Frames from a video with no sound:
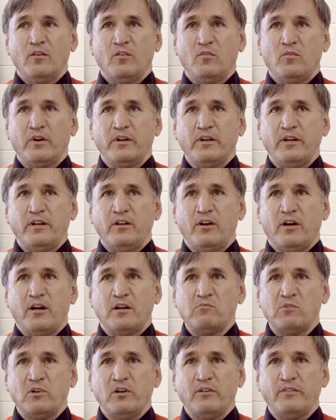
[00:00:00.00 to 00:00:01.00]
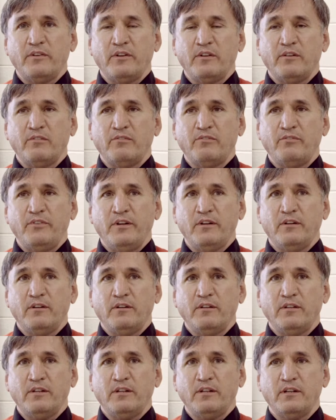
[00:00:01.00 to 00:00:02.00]
Working in the automotive
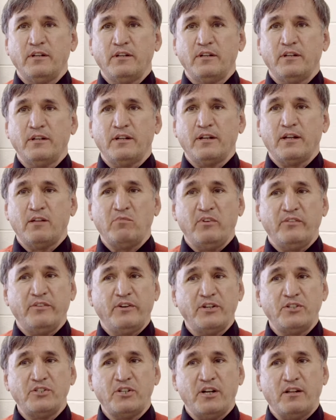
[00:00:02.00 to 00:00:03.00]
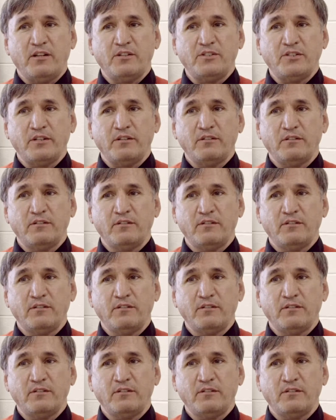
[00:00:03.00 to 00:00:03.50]
field can be very challenging,